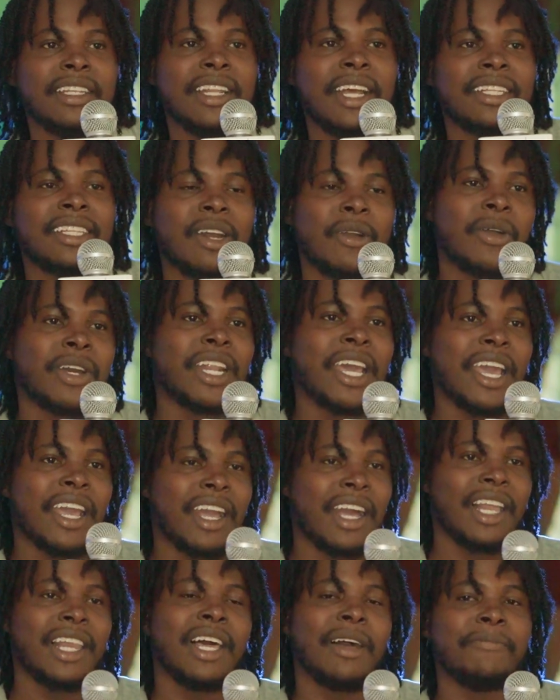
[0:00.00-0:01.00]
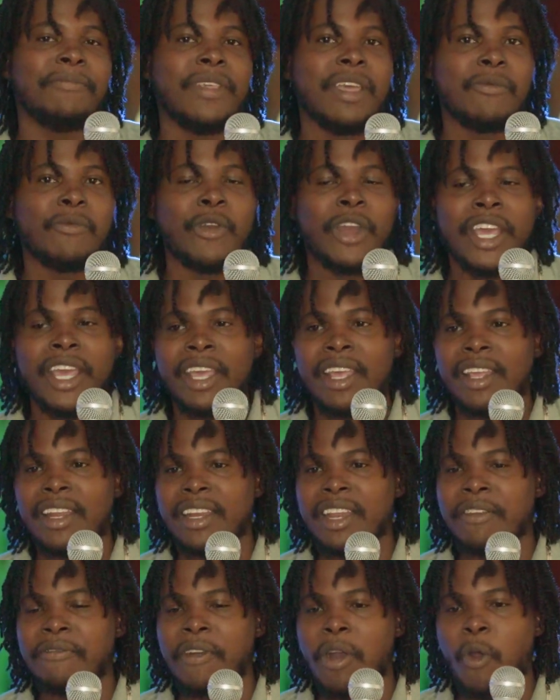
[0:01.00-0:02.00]
that I wanna collab them way
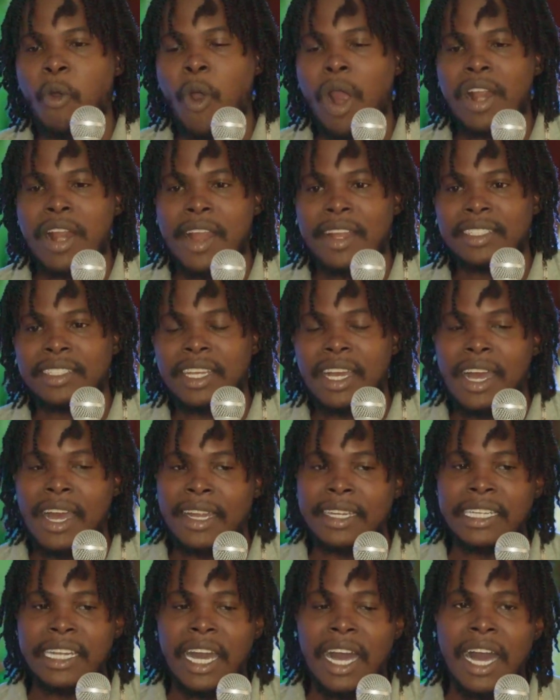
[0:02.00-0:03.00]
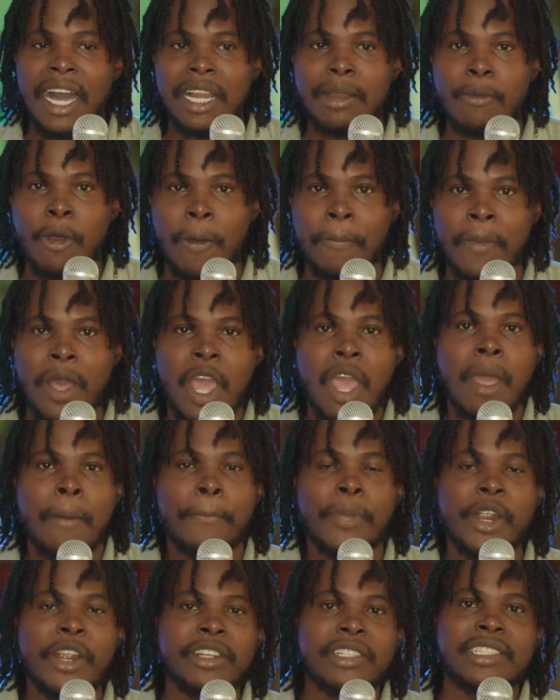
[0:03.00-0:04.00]
never warrant on the album.
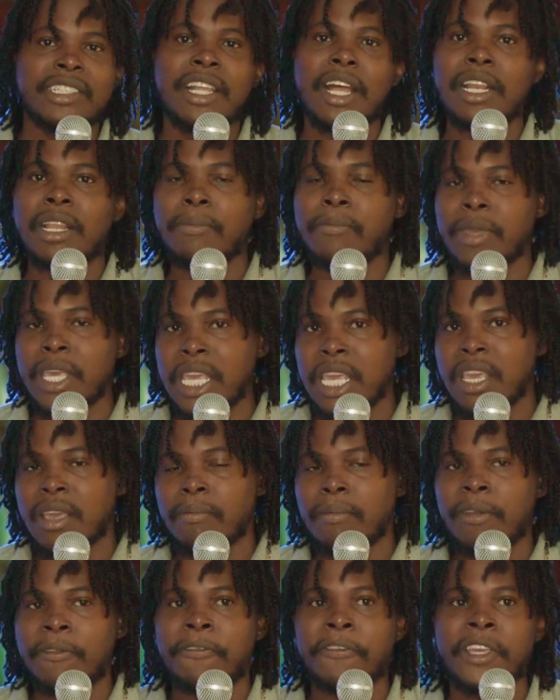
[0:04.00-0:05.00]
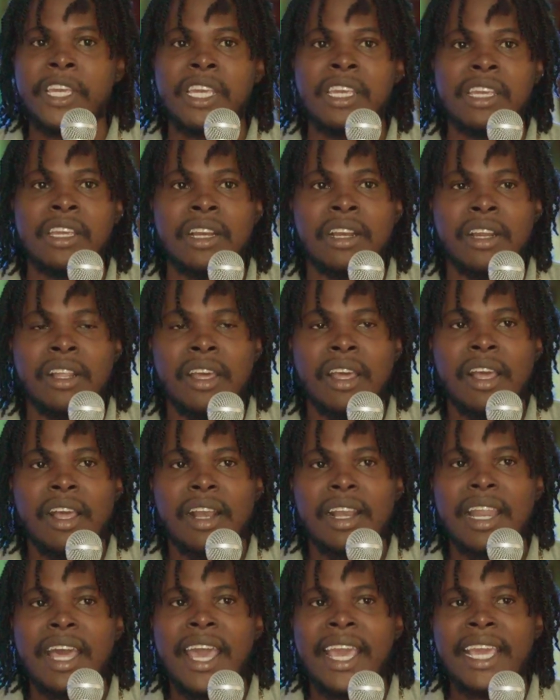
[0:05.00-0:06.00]
Personally, me feel
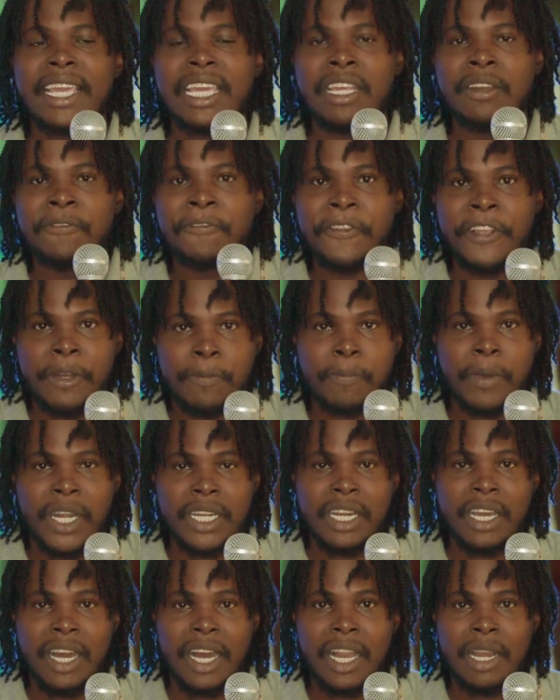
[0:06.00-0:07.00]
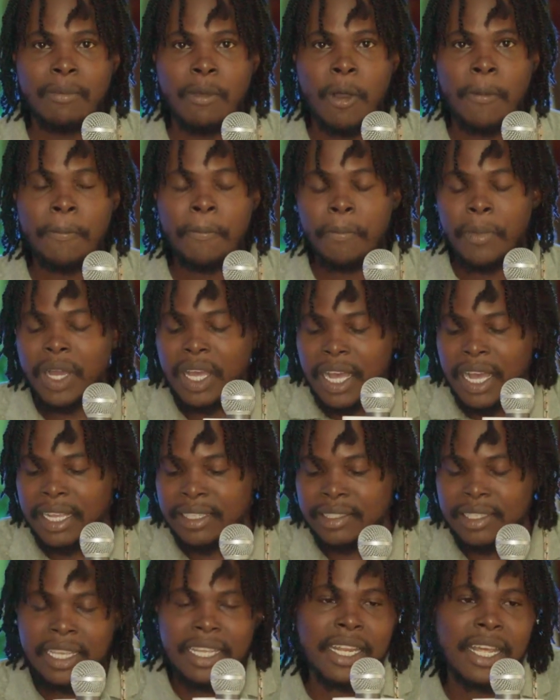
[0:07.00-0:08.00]
like it fit on the album
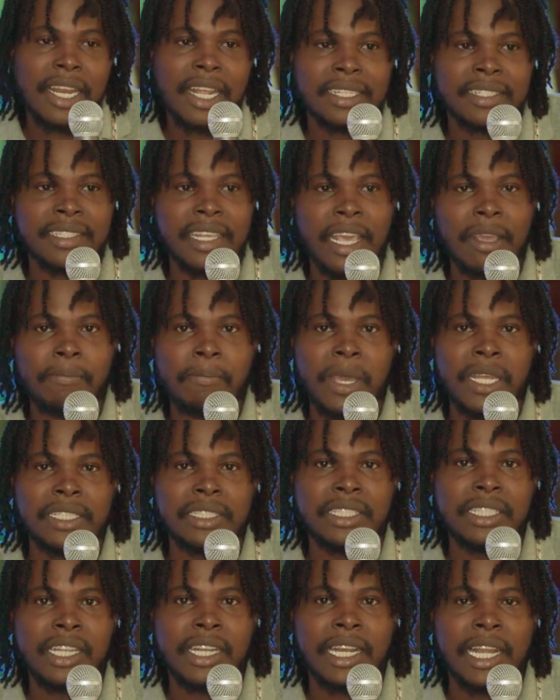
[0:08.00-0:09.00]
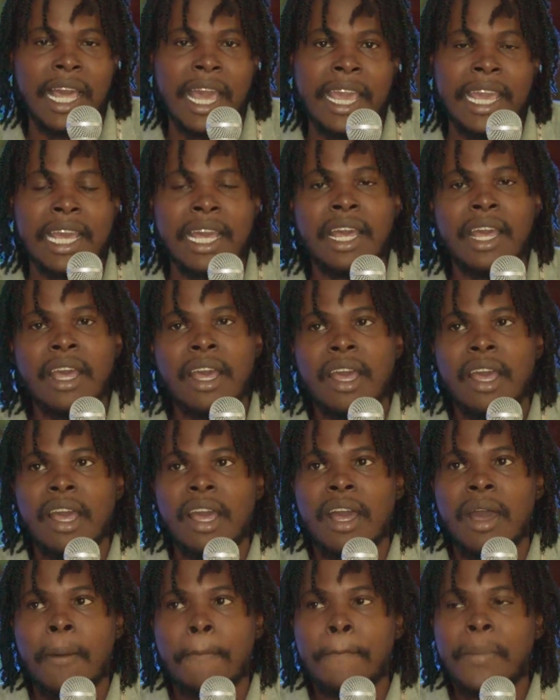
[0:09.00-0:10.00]
because in other segment here, like
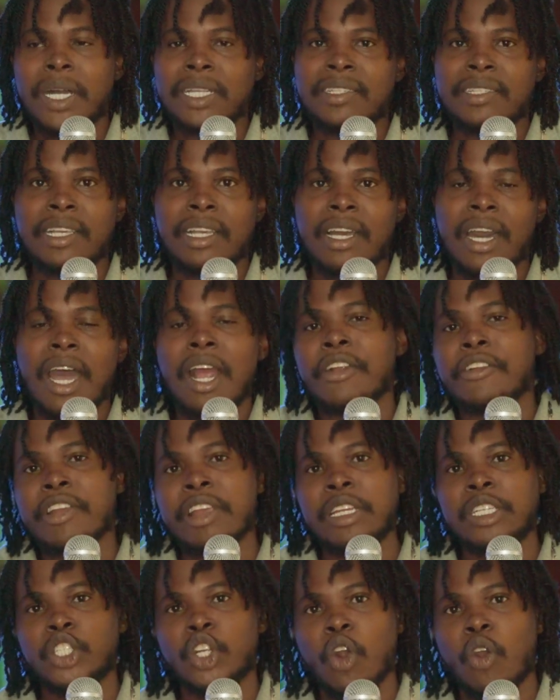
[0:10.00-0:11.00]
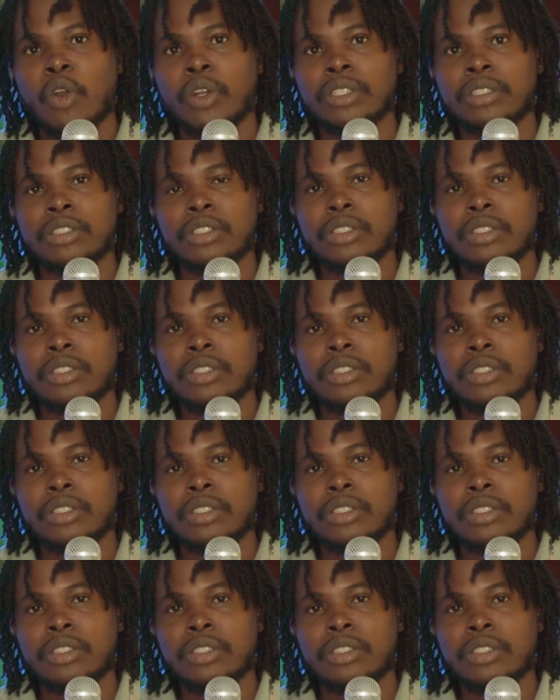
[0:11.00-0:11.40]
Masicka reach out